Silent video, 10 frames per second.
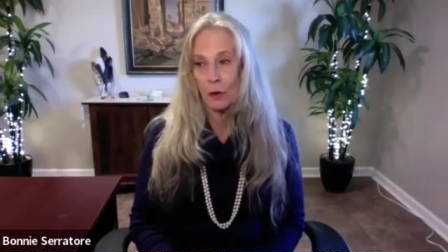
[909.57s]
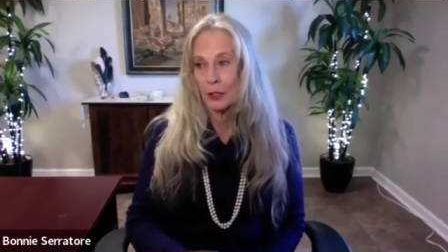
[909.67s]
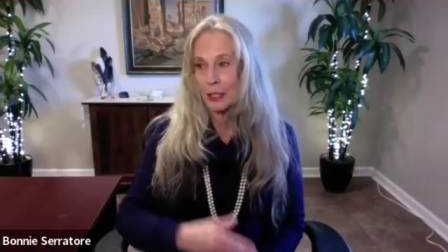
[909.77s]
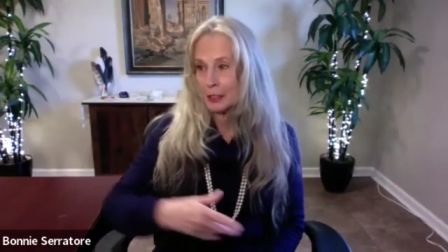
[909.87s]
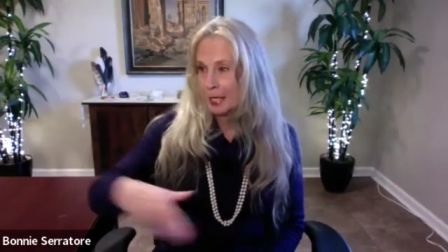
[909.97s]

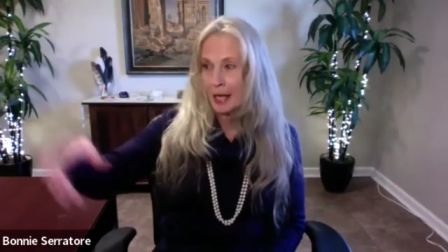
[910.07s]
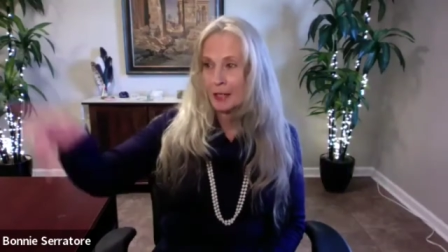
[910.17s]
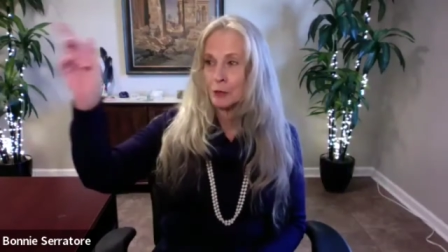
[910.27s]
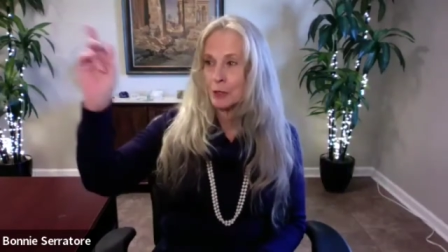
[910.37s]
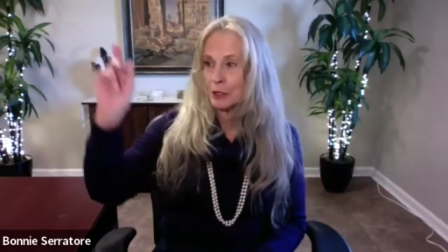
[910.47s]
Oh, the
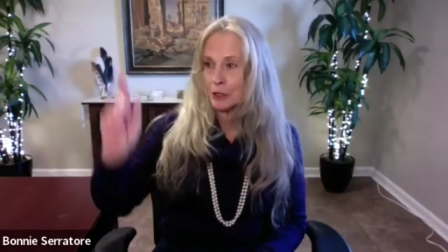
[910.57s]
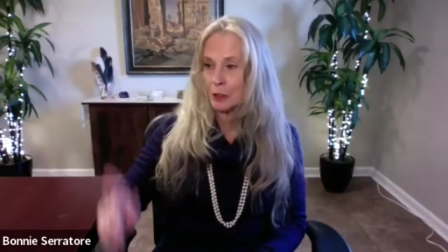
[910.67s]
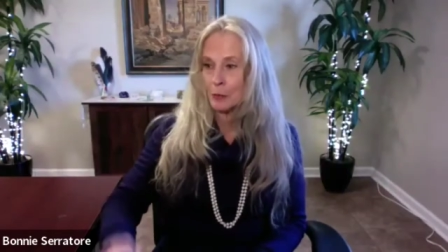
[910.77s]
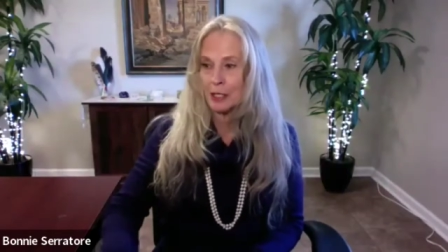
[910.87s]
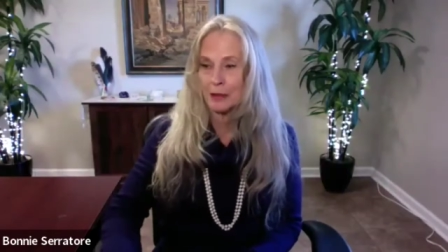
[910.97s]
attachment
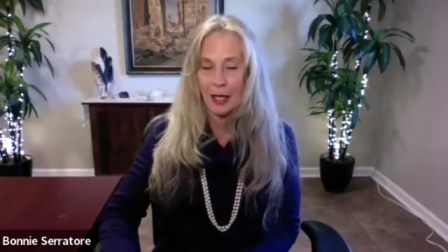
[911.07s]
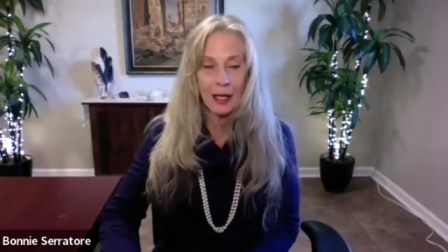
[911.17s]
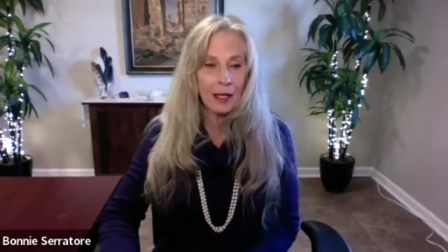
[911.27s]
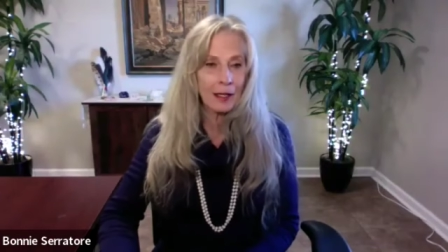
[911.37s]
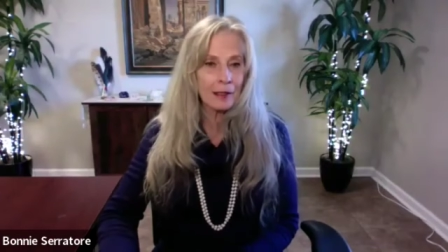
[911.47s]
to so many
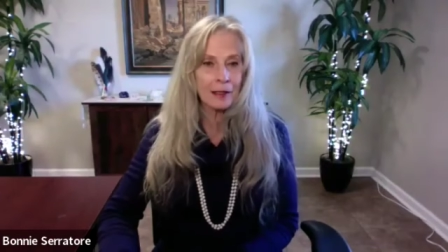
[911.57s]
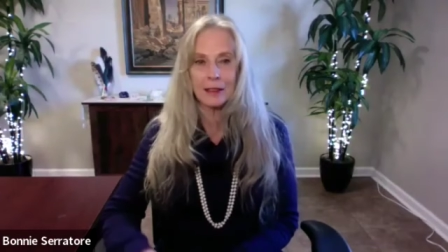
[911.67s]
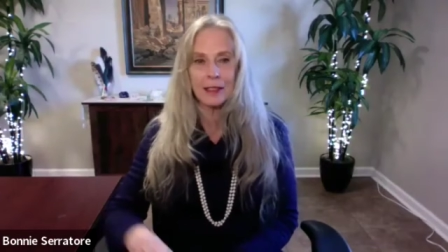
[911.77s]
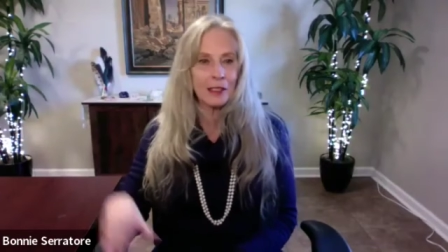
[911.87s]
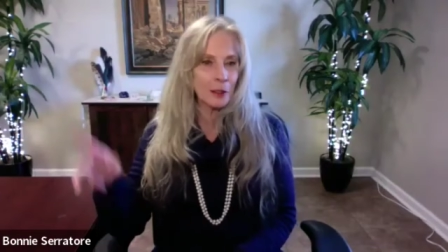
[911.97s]

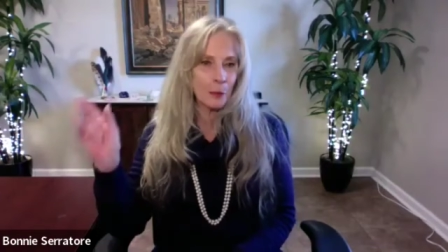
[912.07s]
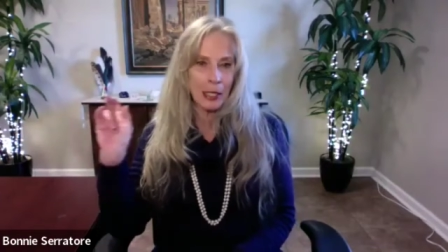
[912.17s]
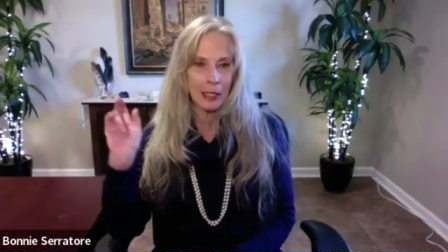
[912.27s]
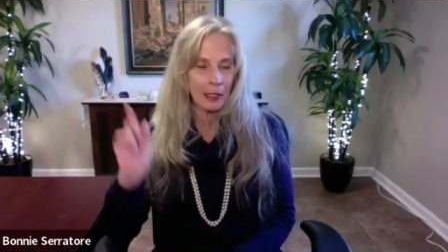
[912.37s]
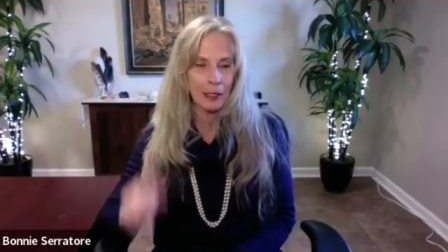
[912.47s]
things is
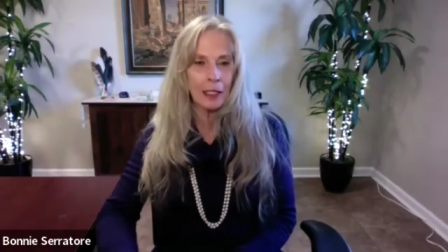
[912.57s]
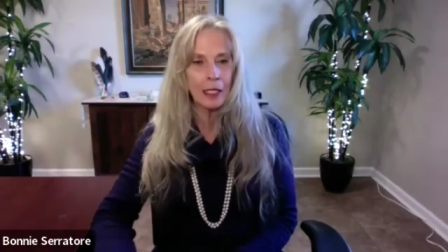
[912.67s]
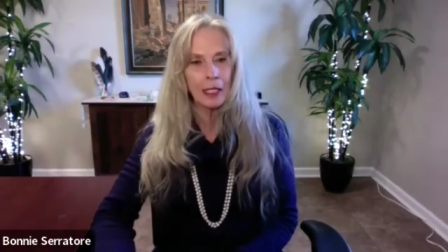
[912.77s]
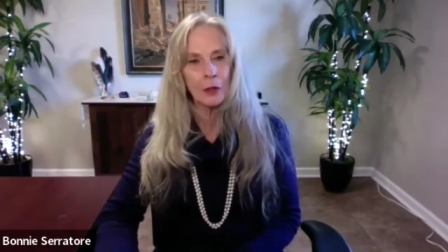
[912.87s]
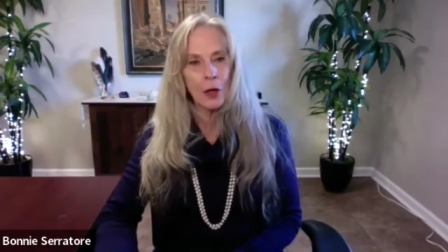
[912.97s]
dissipating.